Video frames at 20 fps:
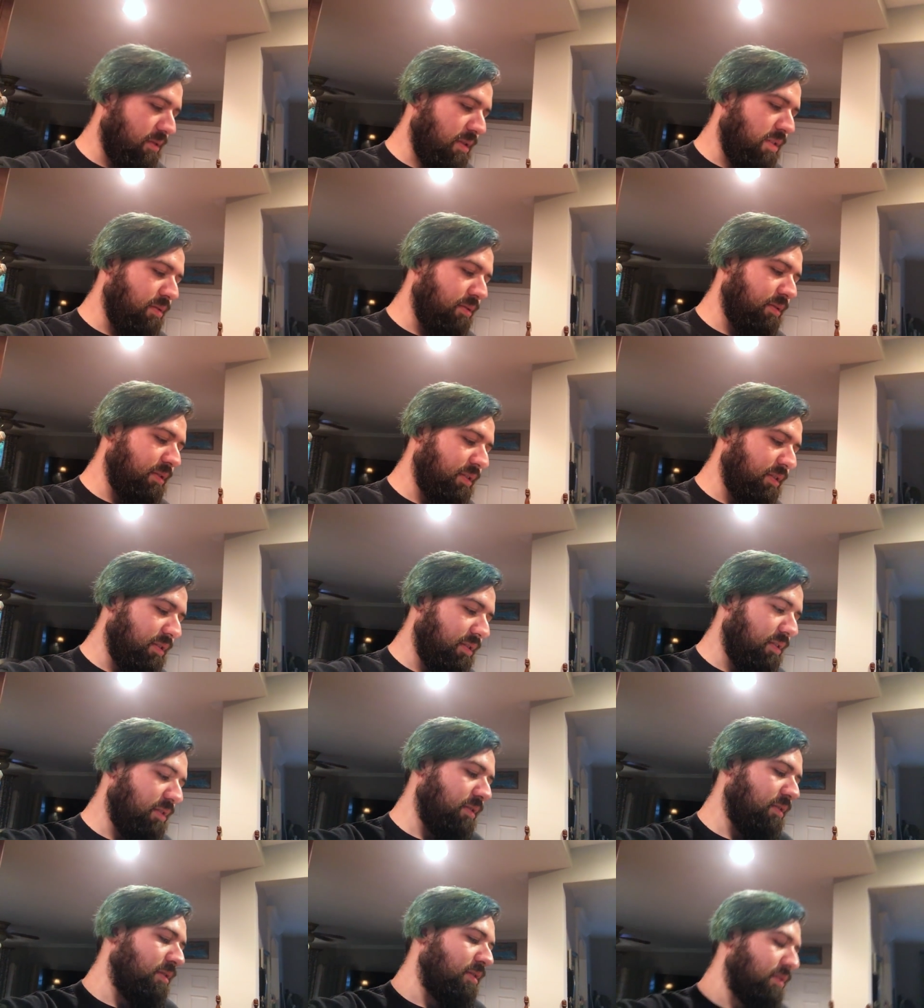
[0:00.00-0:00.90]
oh, they're,
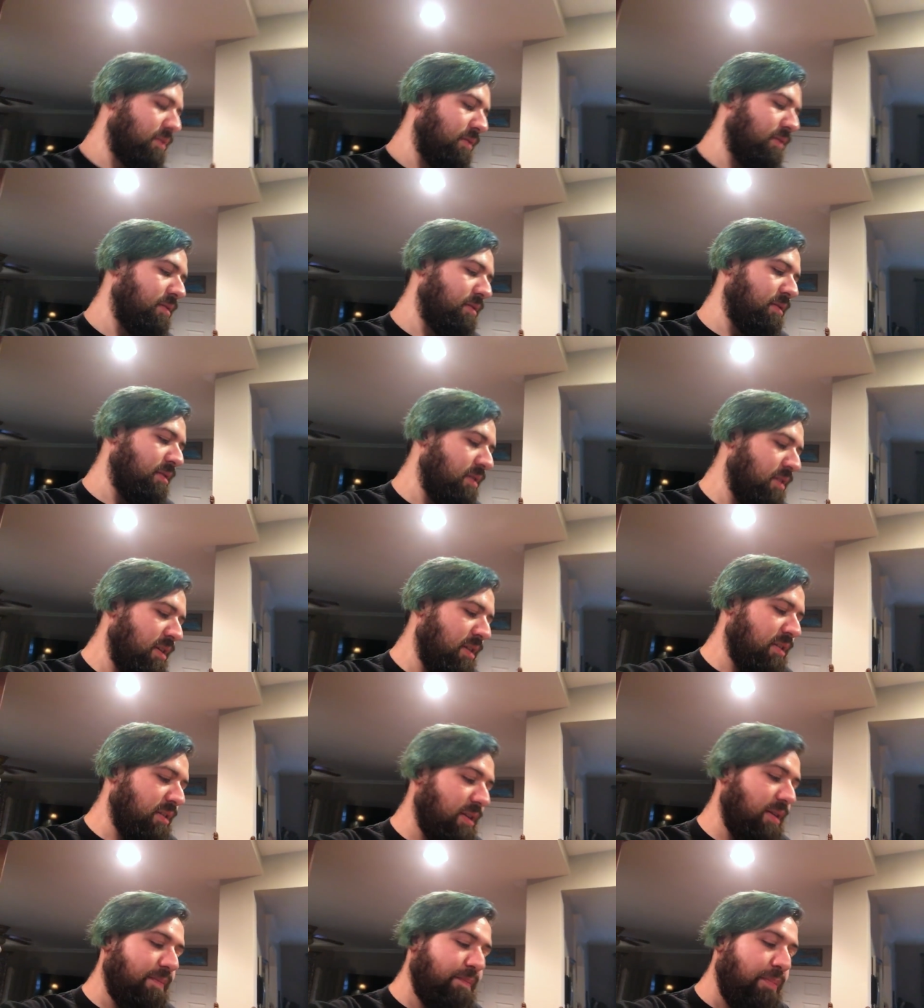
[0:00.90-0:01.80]

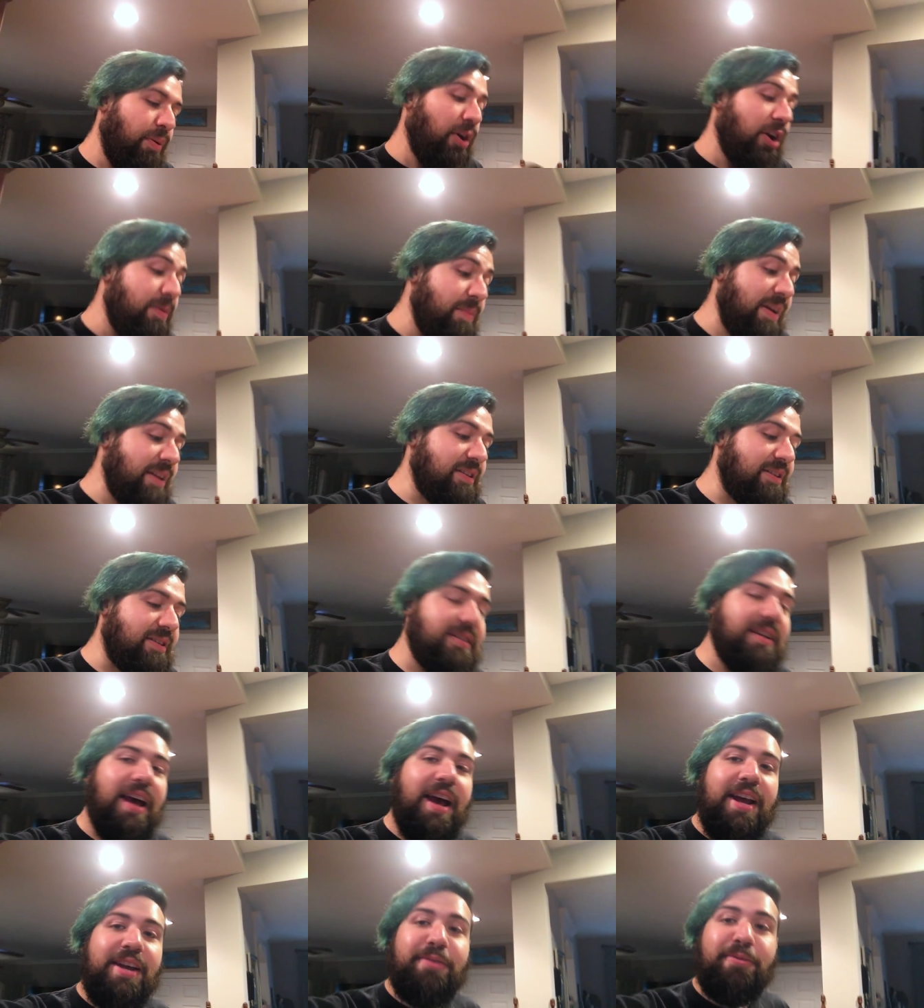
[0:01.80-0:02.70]
or oh, they'll put them in
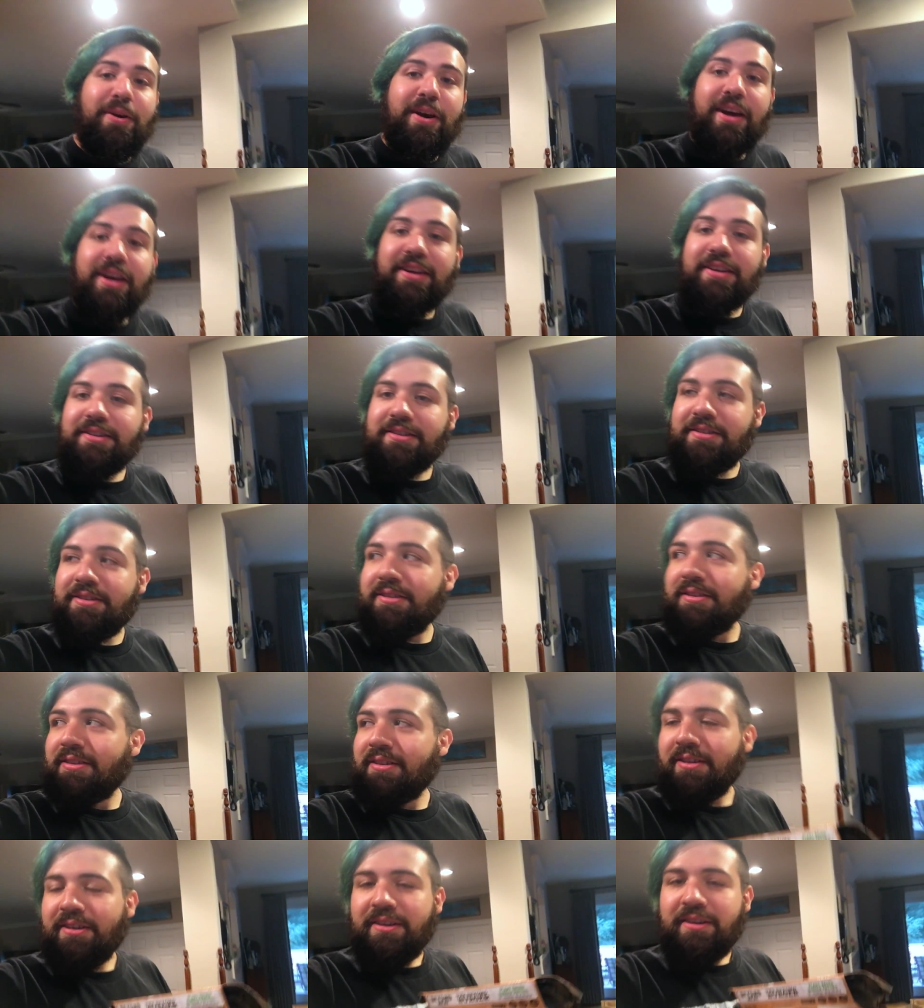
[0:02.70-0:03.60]
sideways.
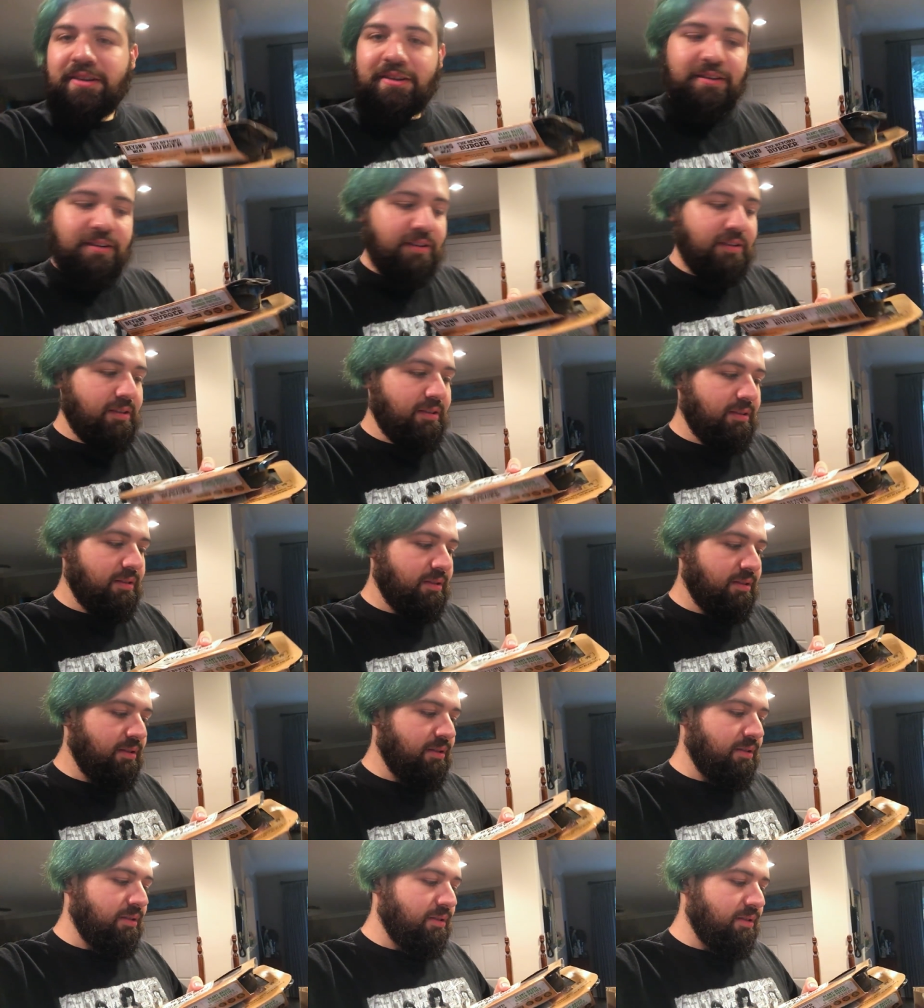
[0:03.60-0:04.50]
Or maybe it was my
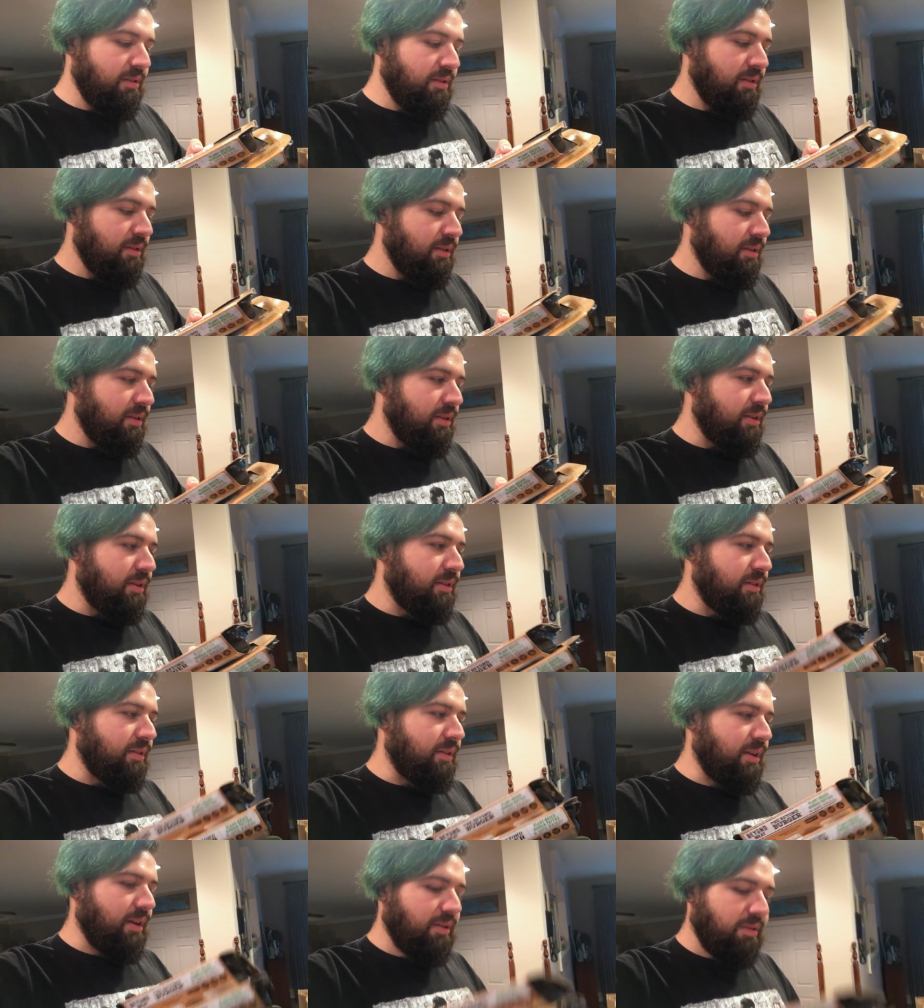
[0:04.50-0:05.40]
fault.
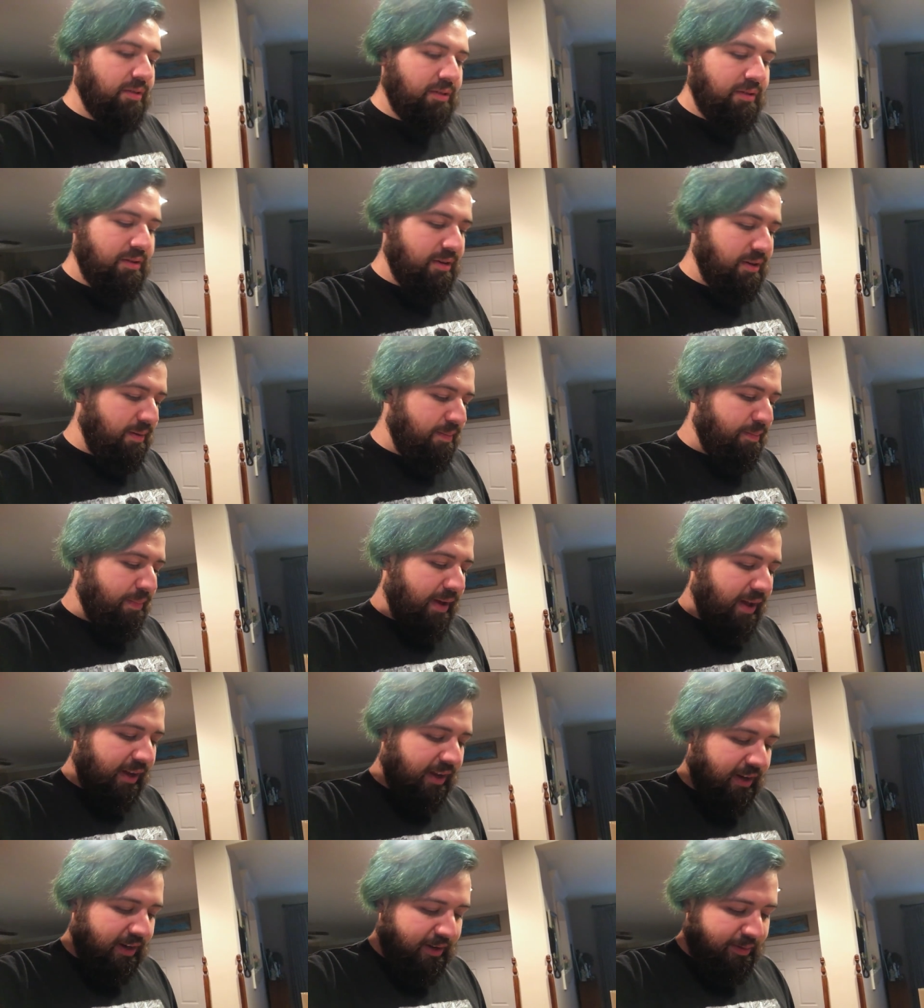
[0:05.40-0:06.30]
No, look, you didn't
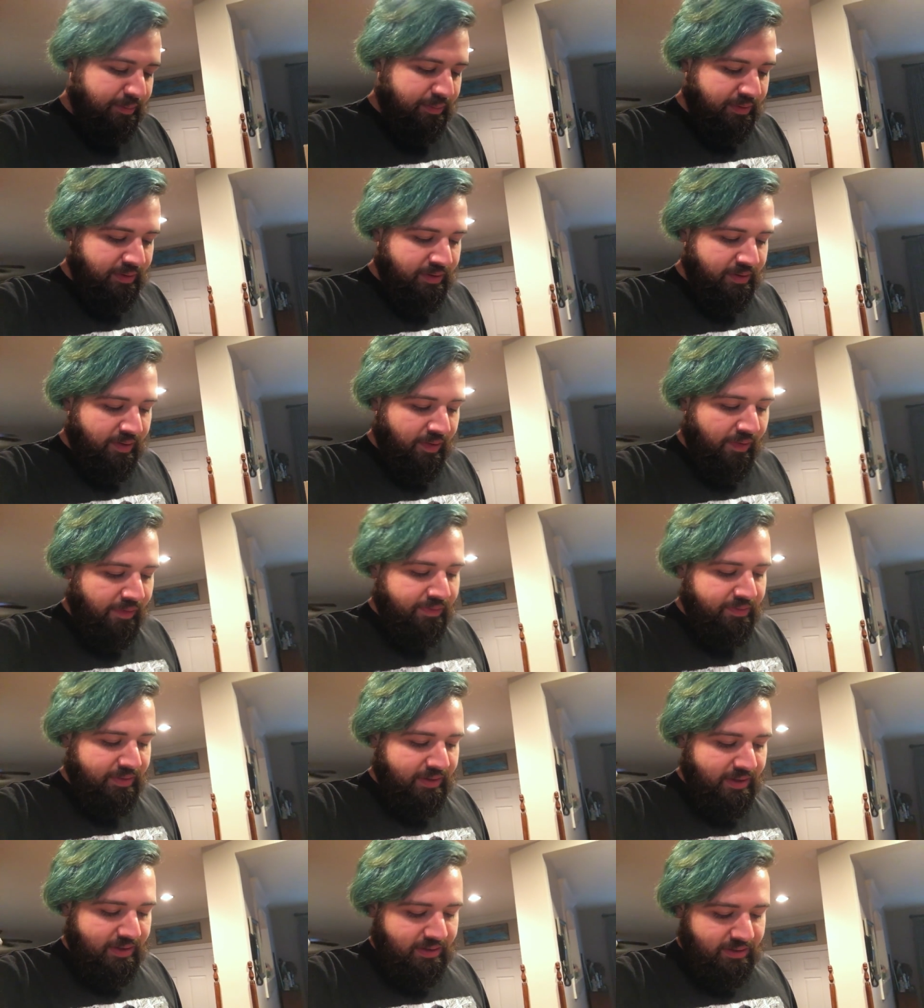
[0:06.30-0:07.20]
back it up.
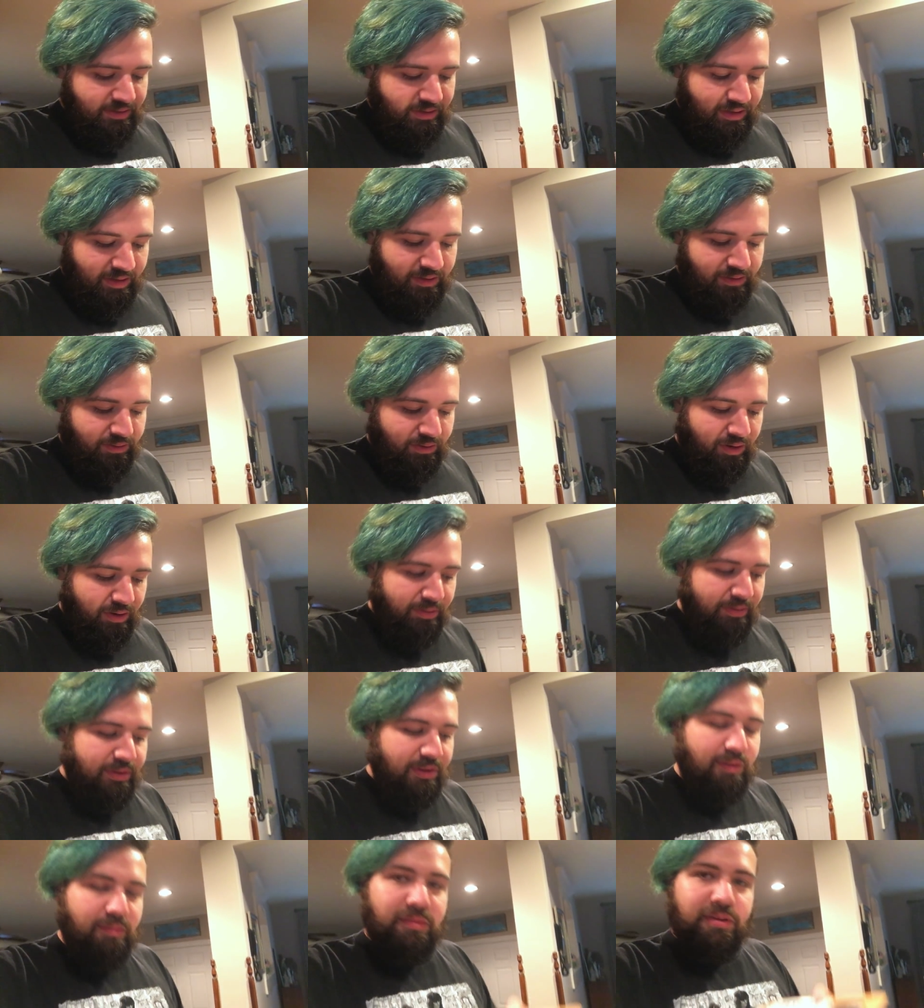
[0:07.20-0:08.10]
Oh. There's nothing wrong
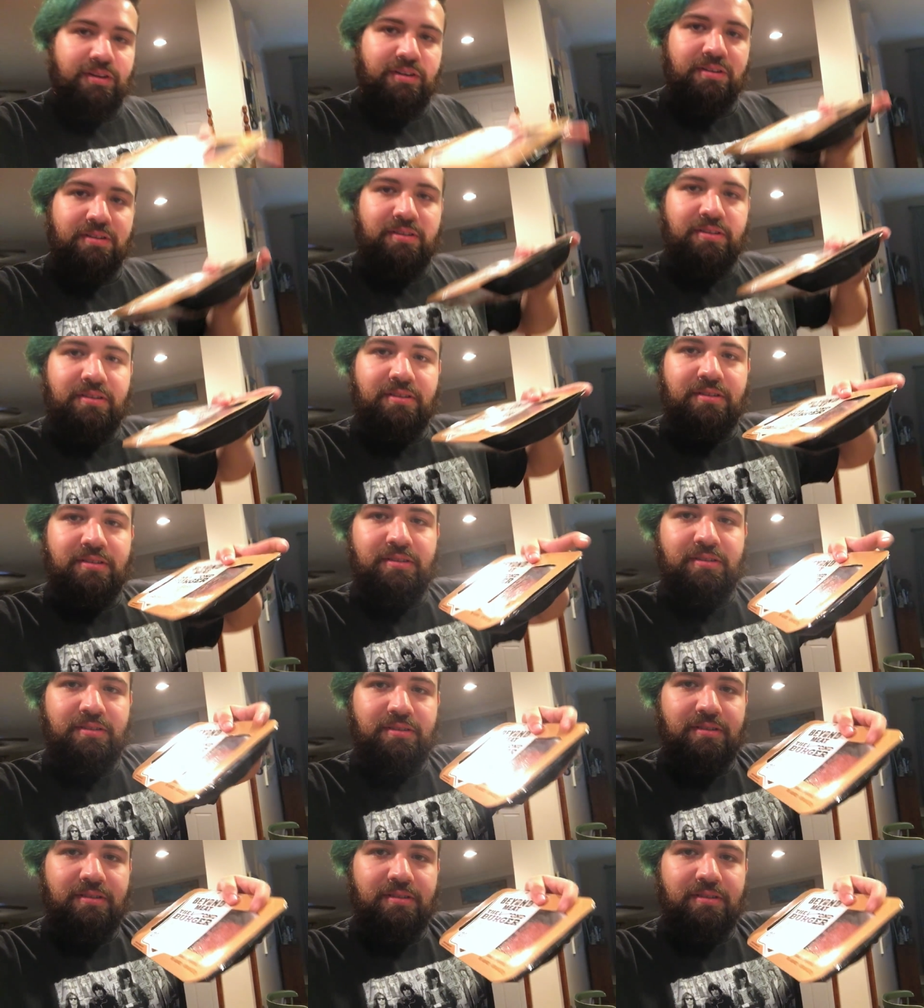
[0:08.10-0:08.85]
with them. They're just